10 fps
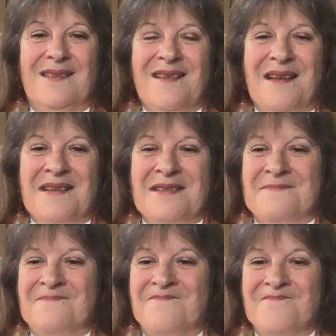
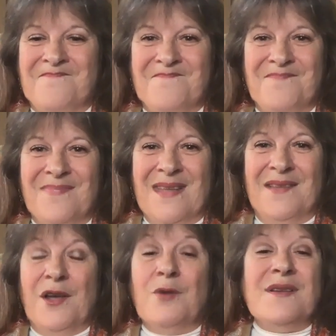Um,
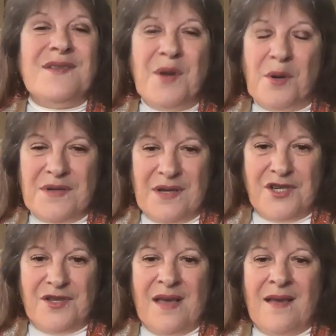there is no
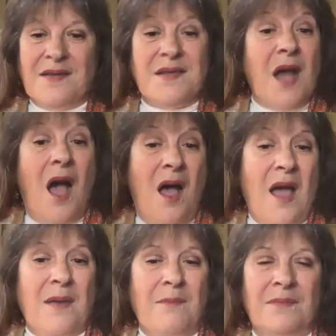such thing as
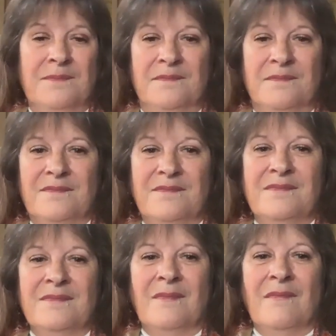time.
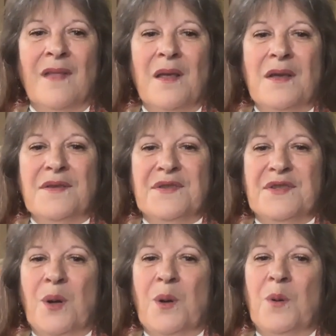
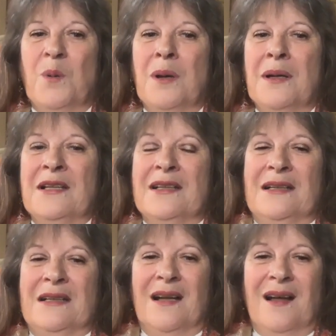So
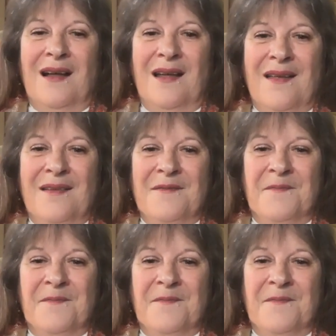uh,